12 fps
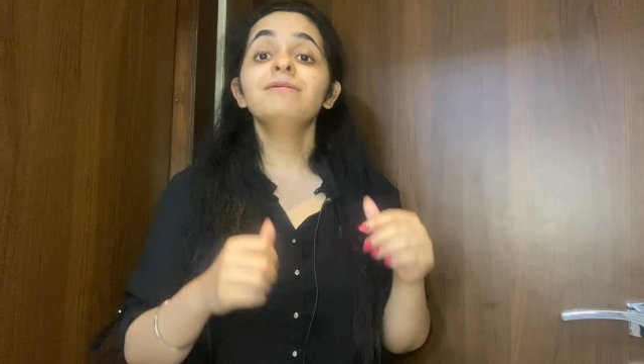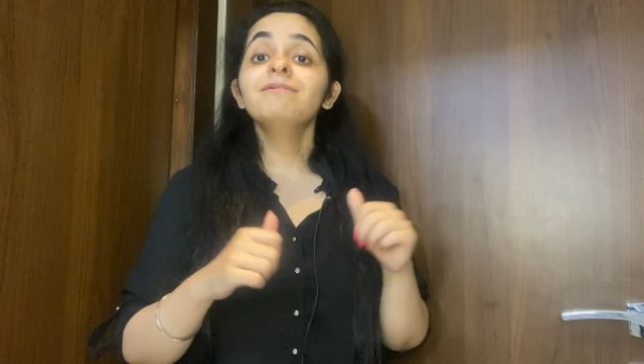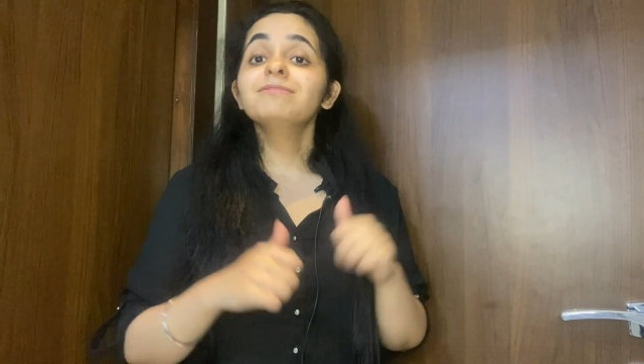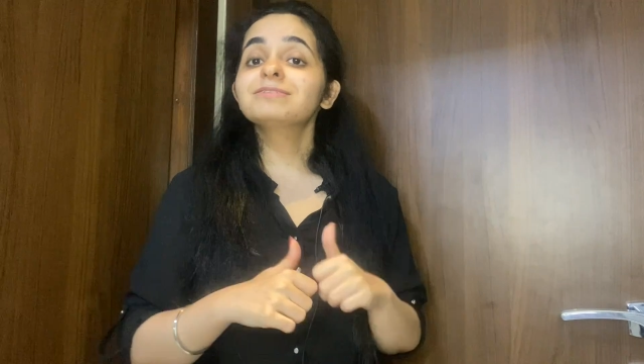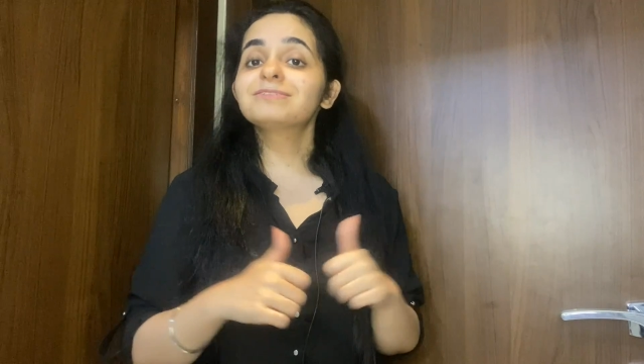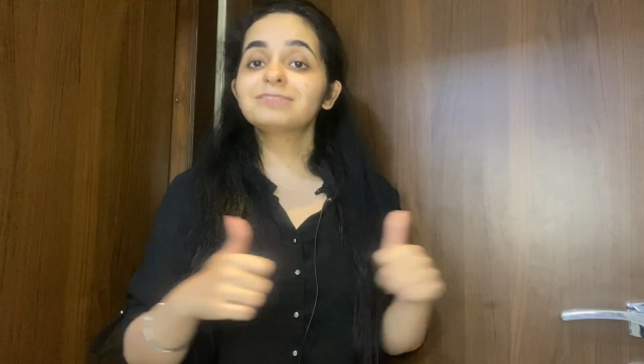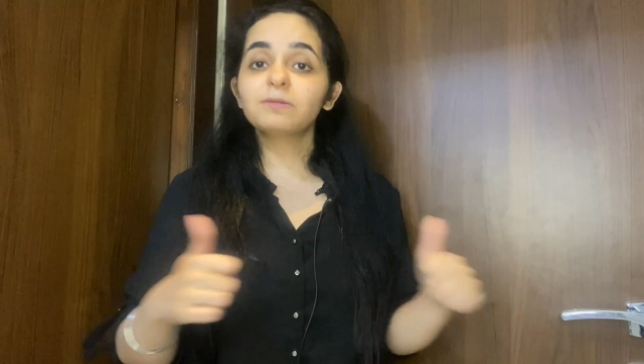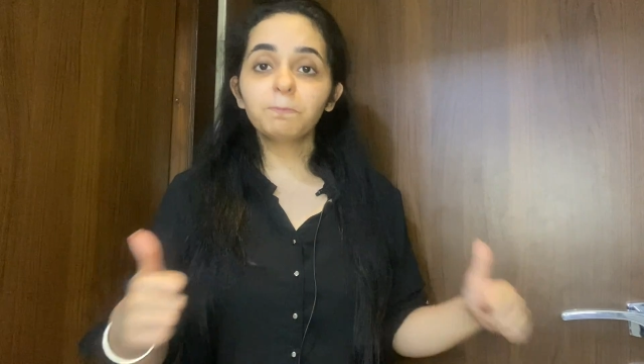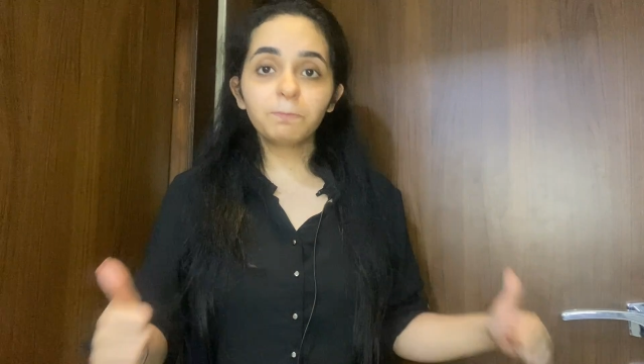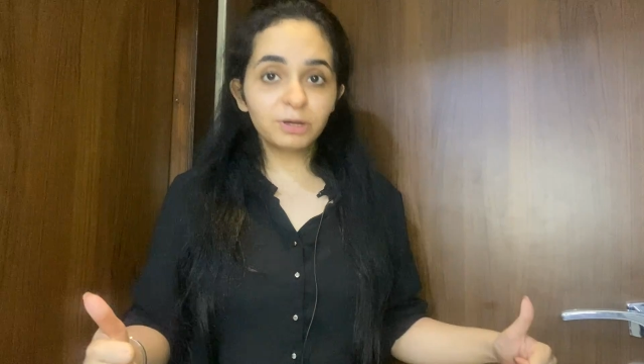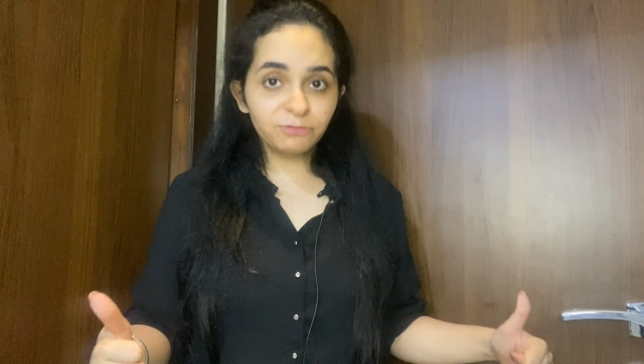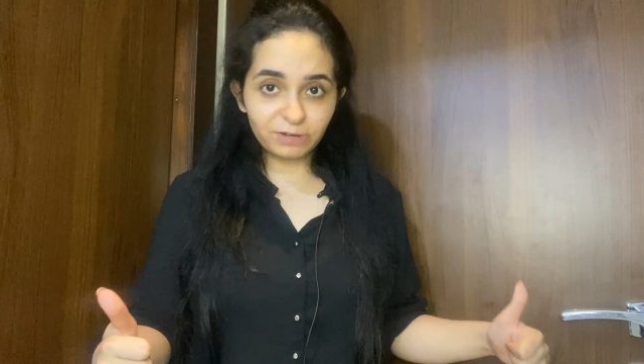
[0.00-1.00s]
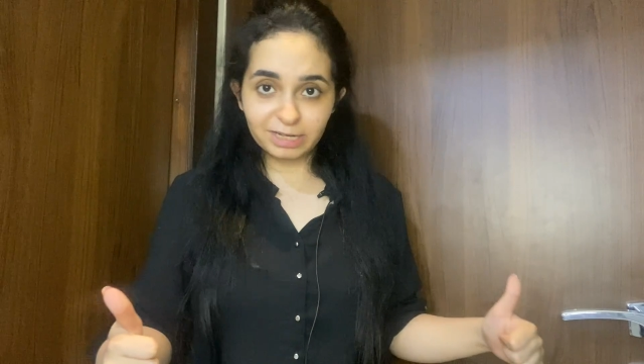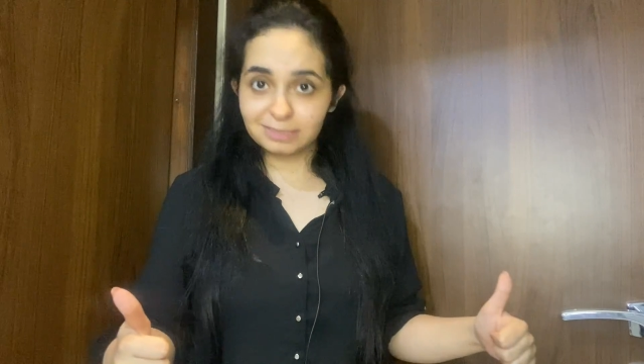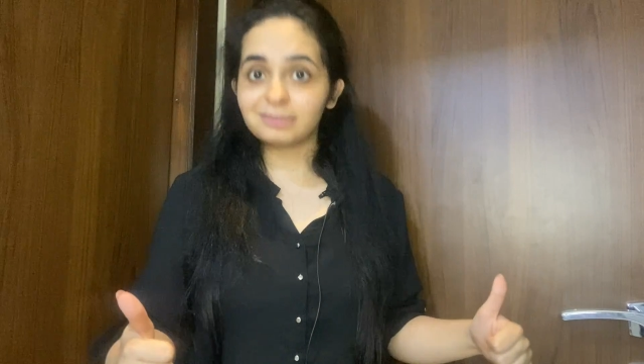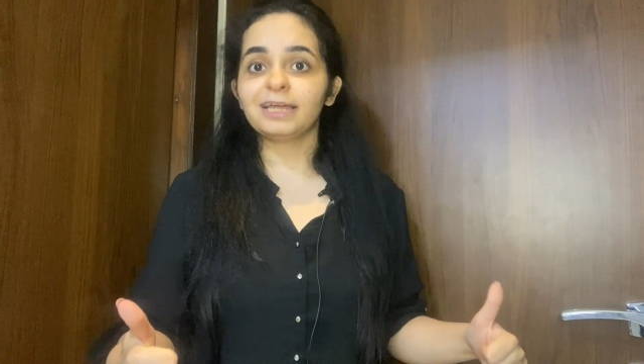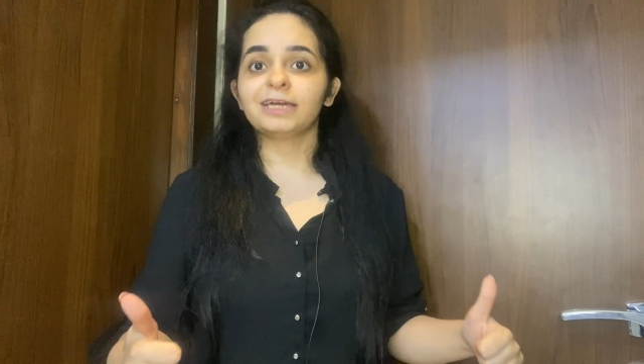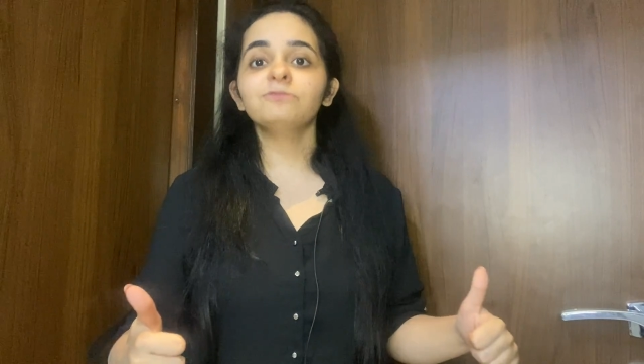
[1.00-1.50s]

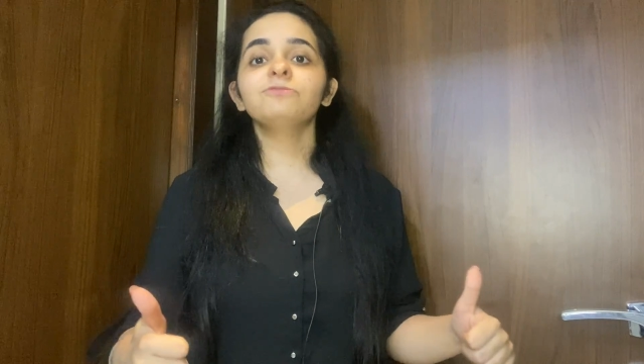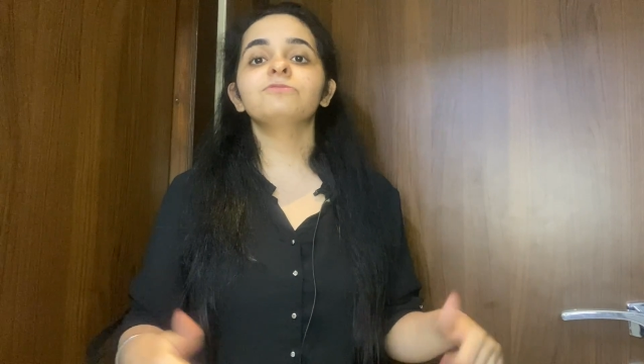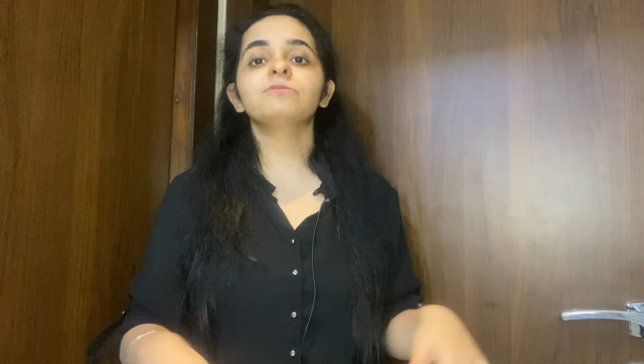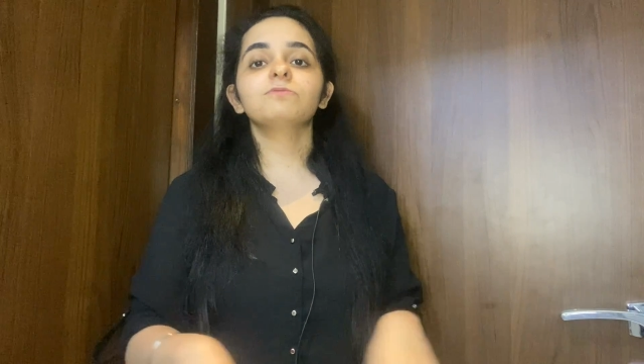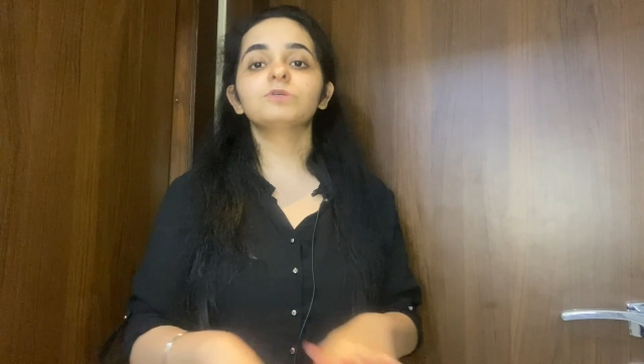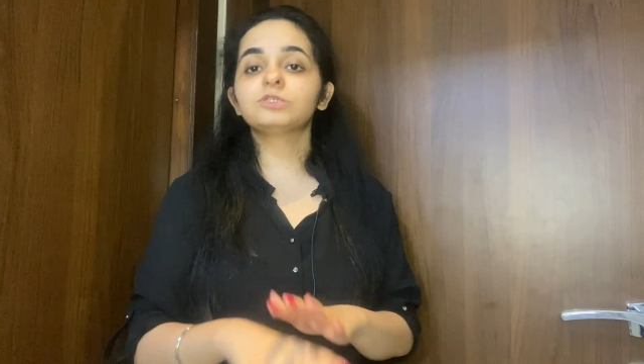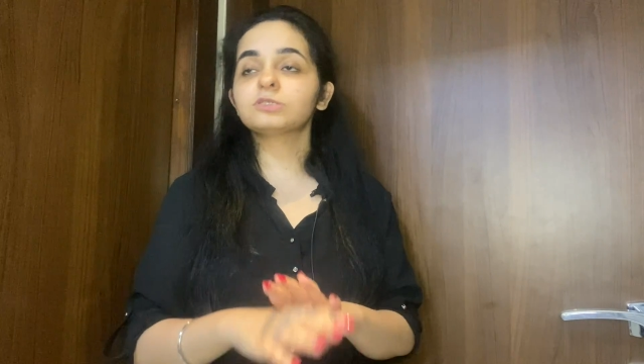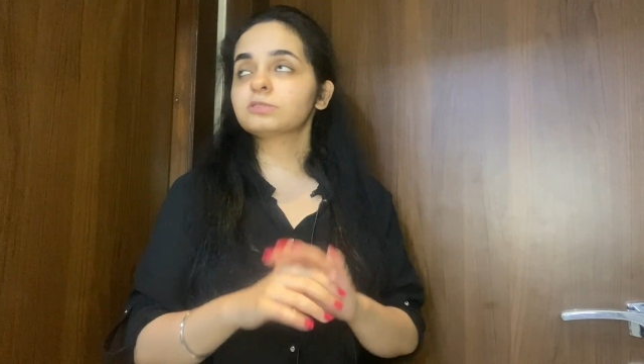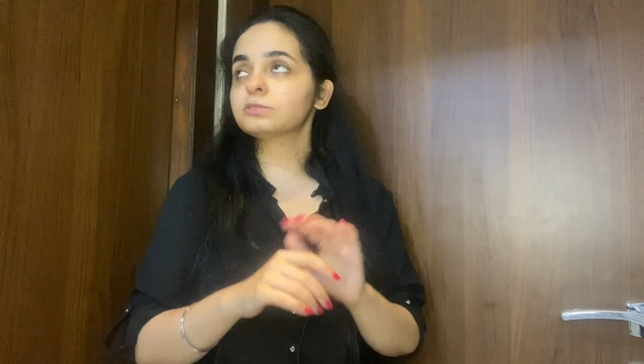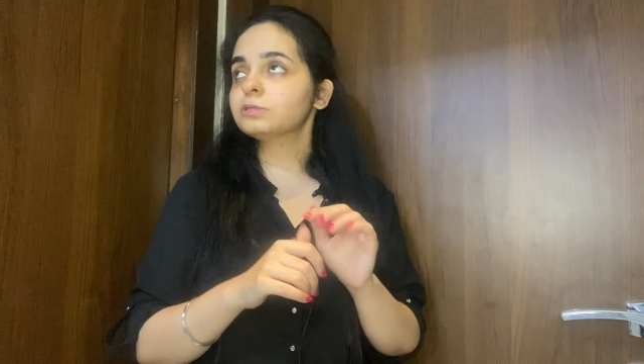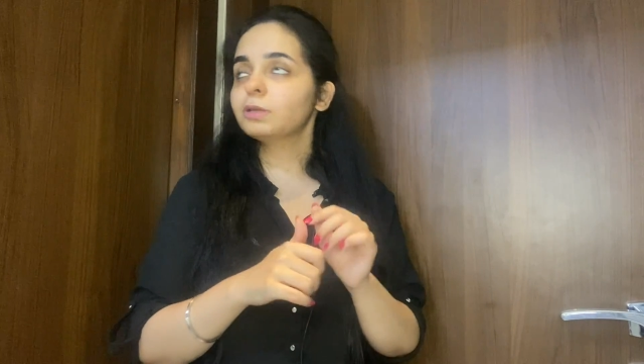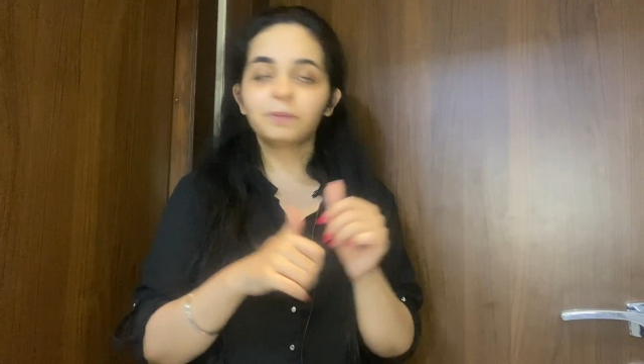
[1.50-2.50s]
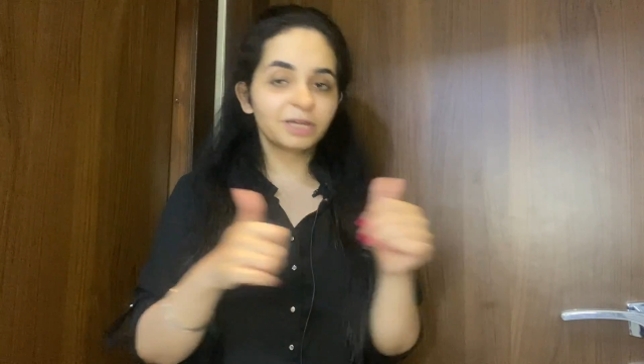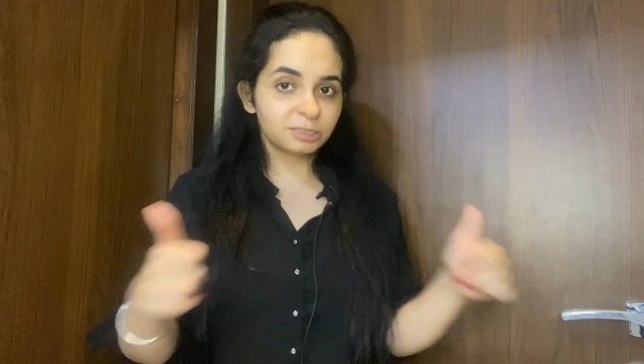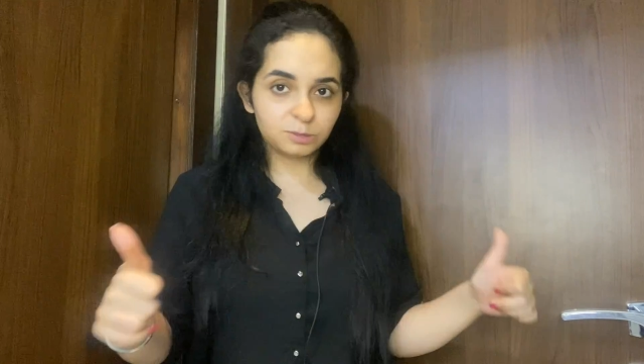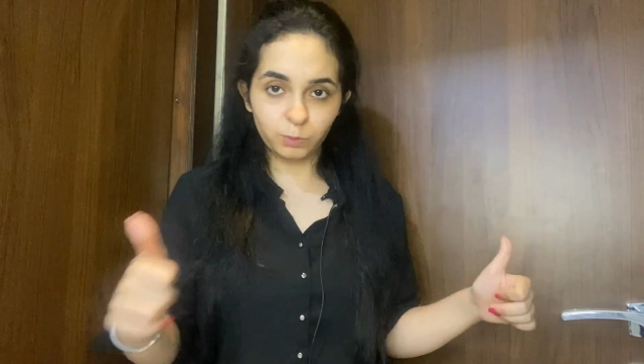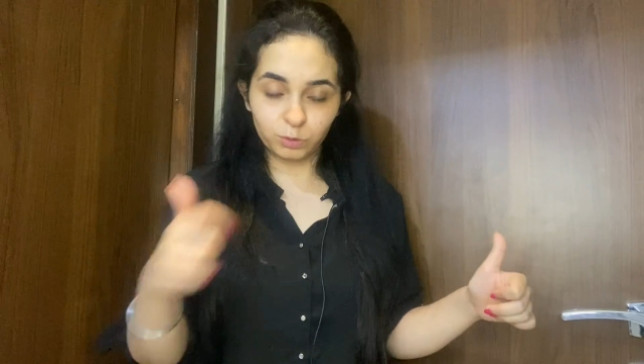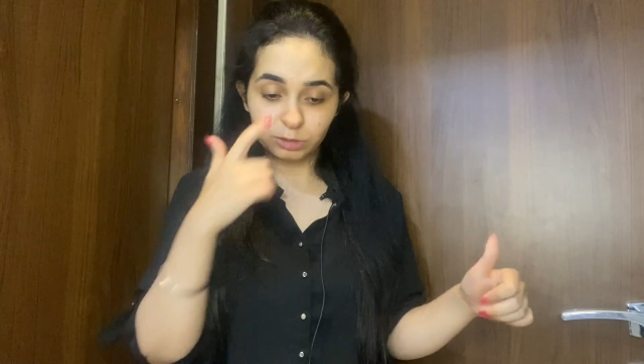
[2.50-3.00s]
simplifies life, which is the
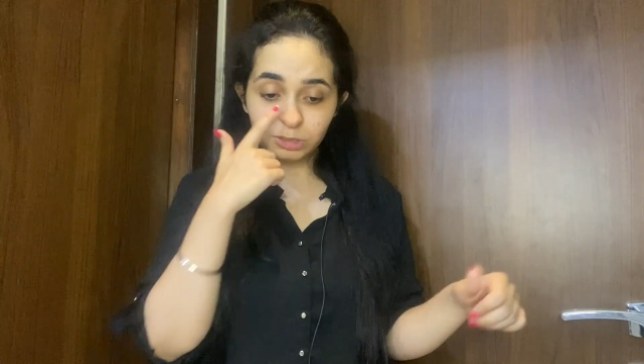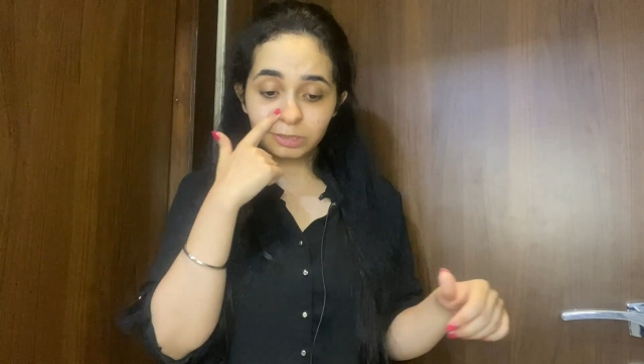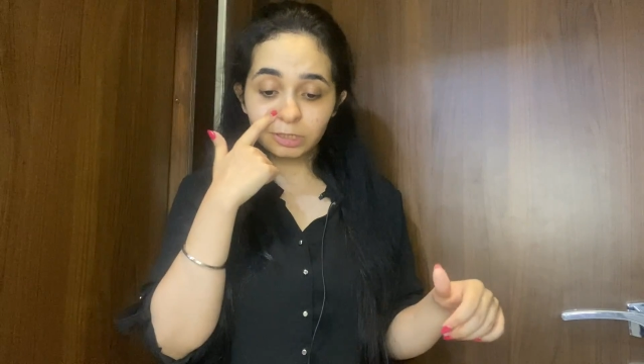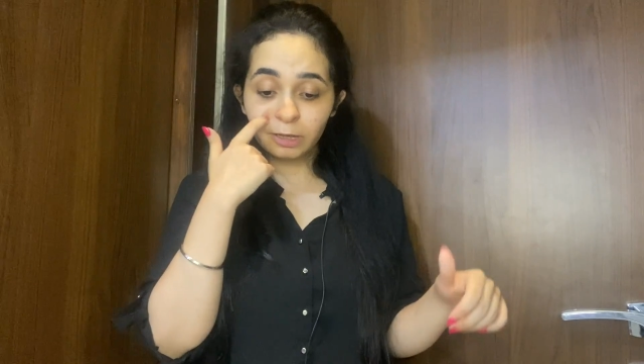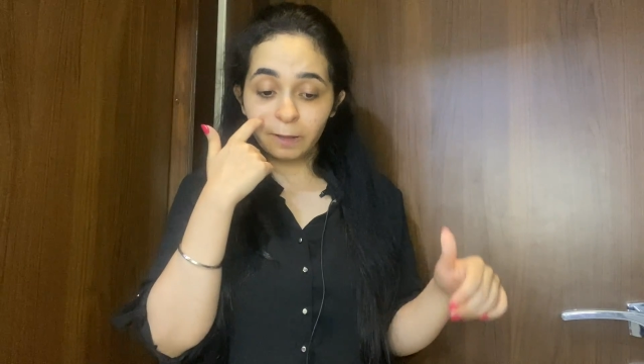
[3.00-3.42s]
biggest bonus.